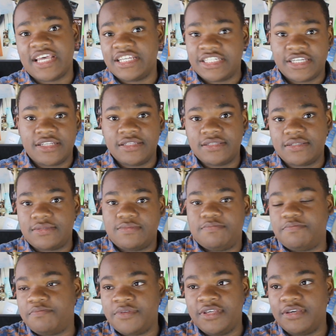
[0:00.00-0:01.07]
sessions,
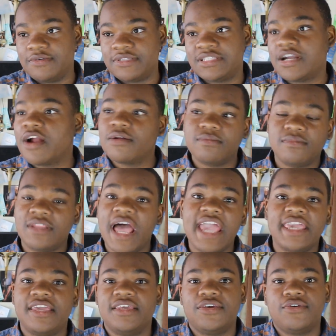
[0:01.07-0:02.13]
he'll start
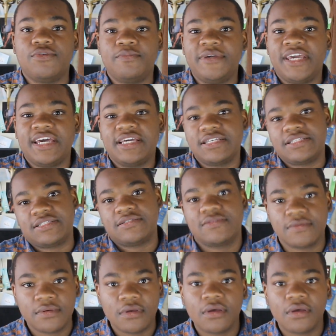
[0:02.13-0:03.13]
liking you because